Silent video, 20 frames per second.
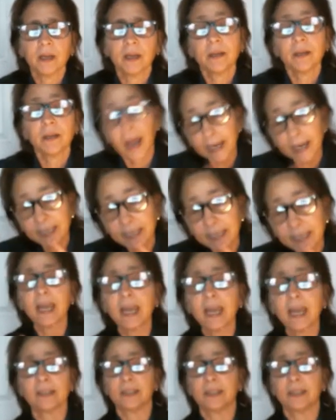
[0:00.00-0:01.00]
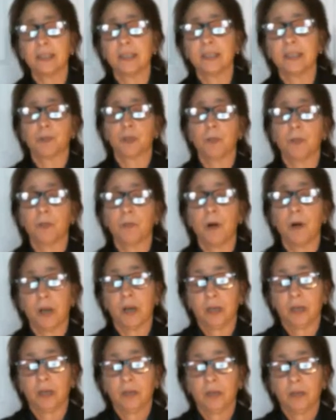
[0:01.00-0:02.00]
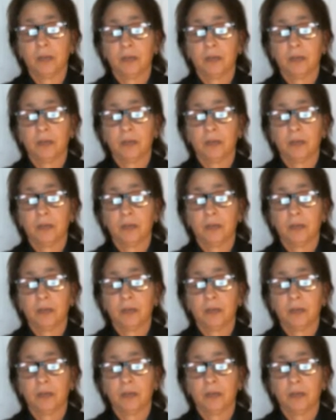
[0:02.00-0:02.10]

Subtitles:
Nike got to keep their money.